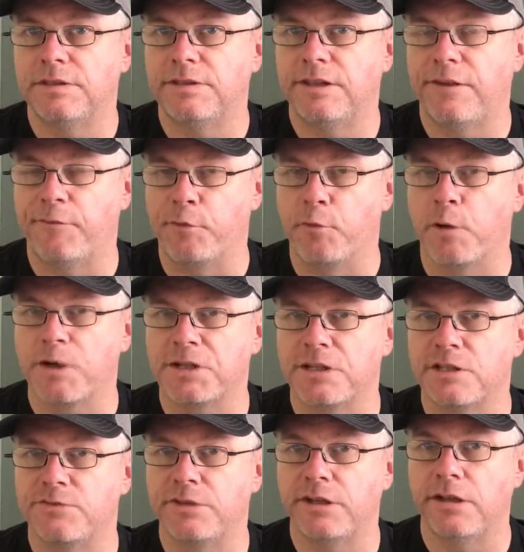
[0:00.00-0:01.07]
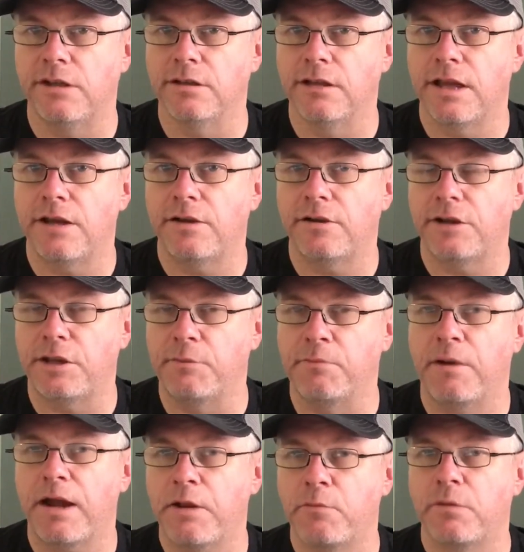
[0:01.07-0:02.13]
if you're watching this video later, you
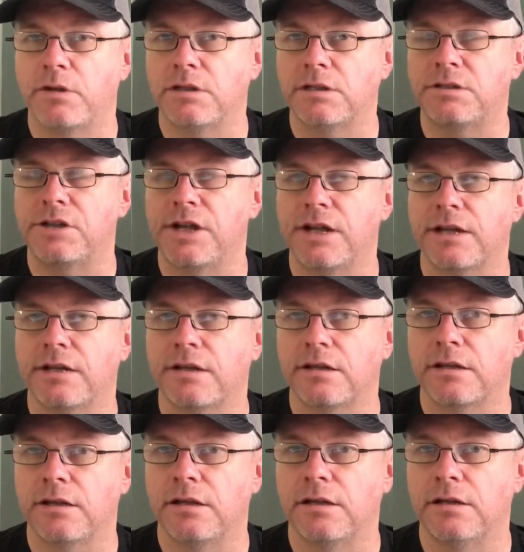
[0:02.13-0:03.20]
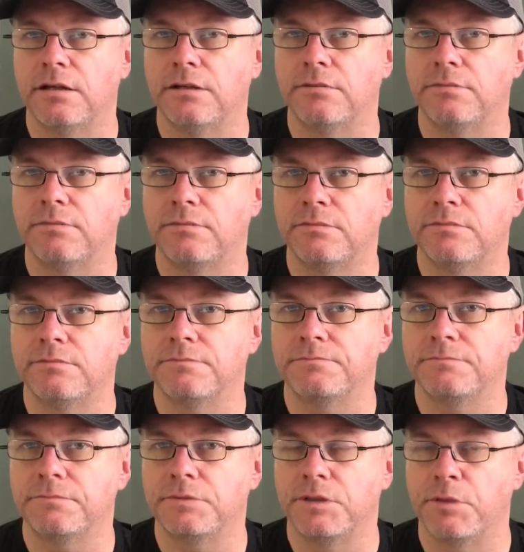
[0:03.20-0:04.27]
might want to check
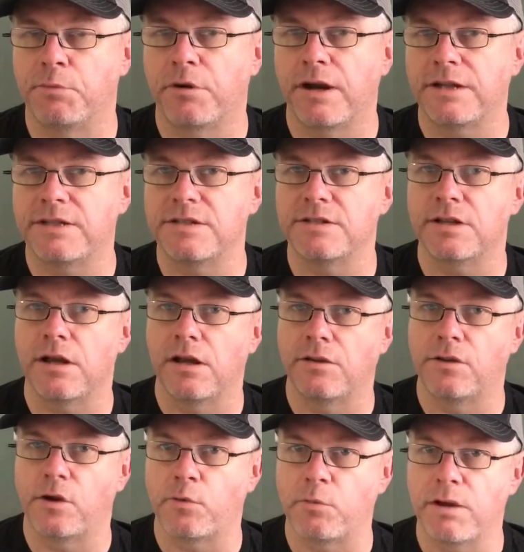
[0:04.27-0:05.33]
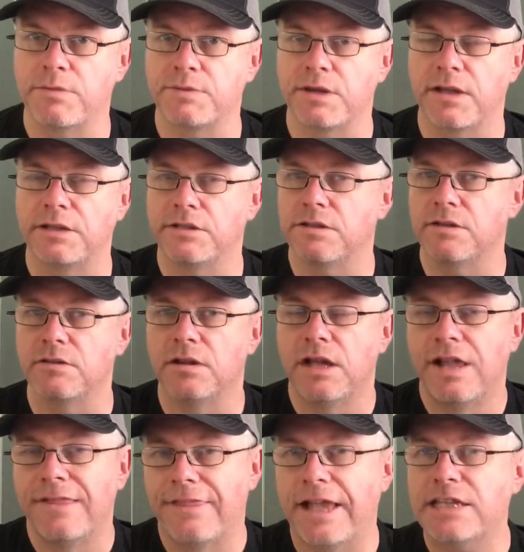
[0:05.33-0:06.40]
the prices on our website. So
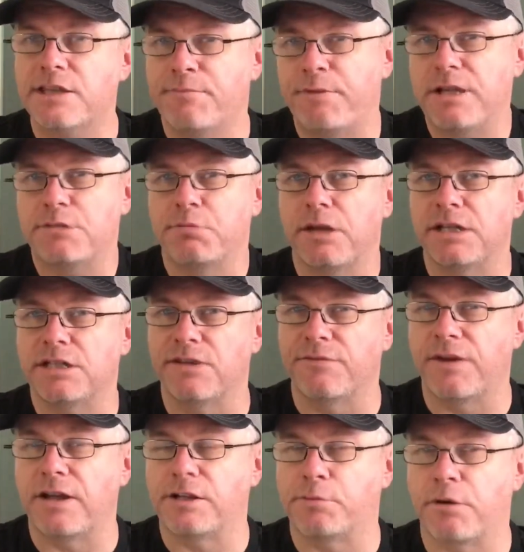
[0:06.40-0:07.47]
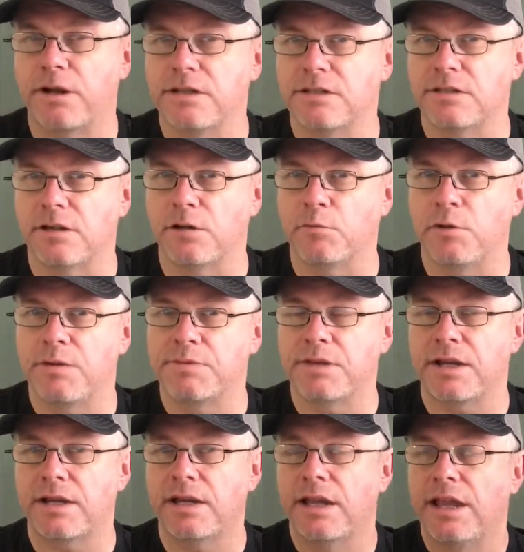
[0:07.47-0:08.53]
that's the best place to find the prices on our
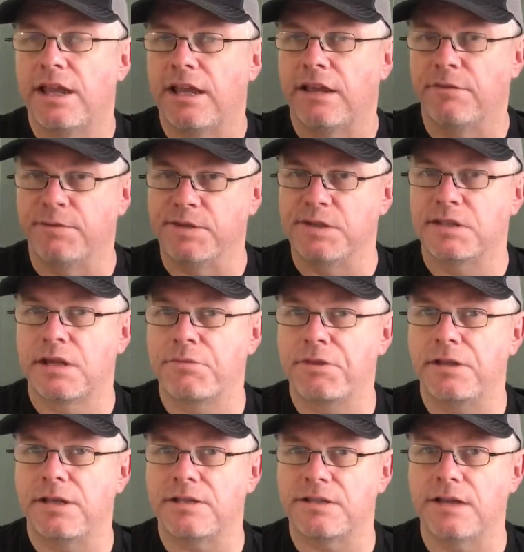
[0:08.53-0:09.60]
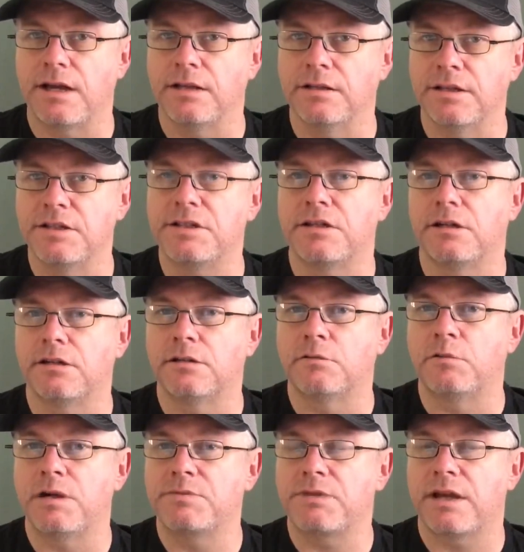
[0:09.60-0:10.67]
website. If it's something that's not listed on our
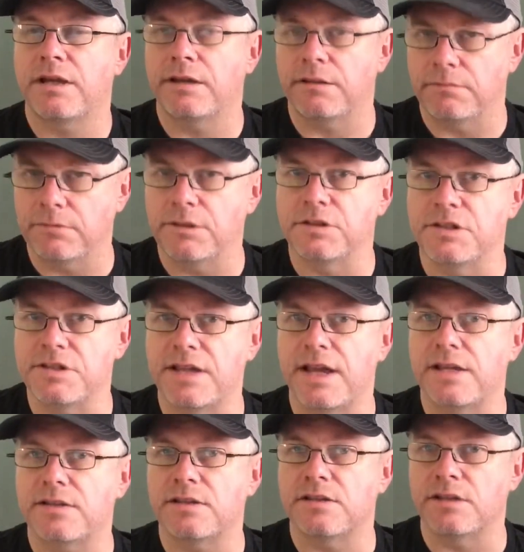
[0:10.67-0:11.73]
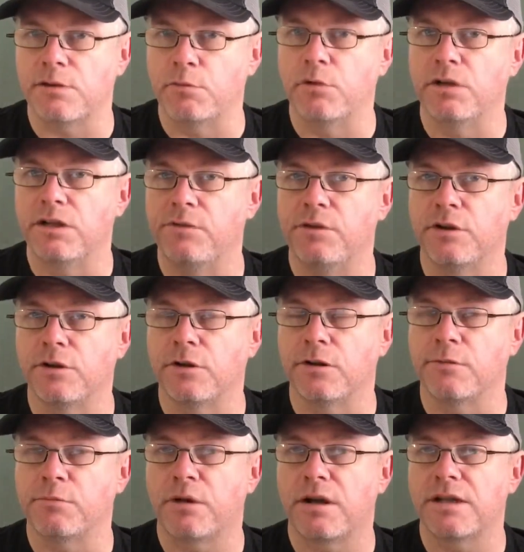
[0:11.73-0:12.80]
website, just ask us and we'll give you a
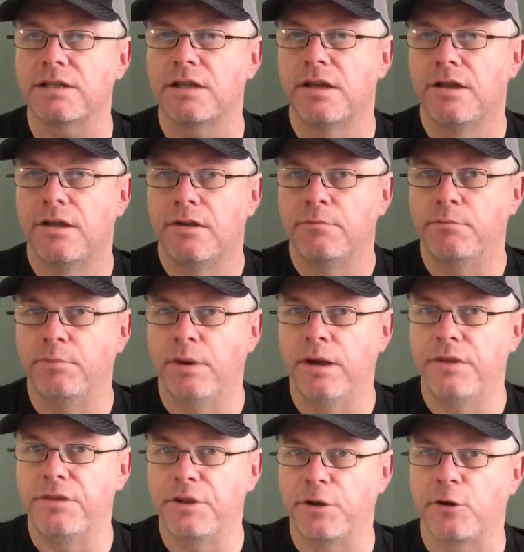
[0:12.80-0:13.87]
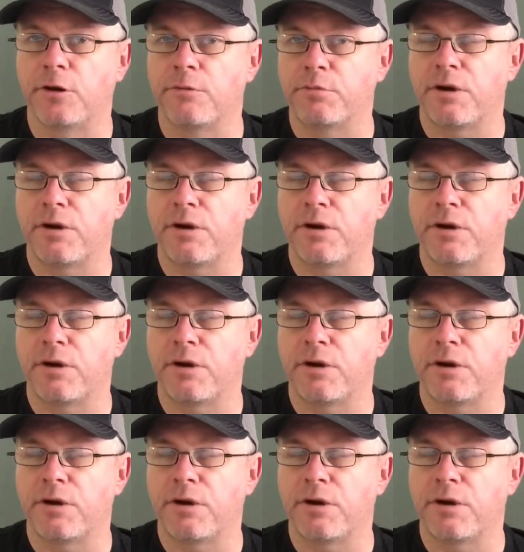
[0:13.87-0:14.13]
current price. But the current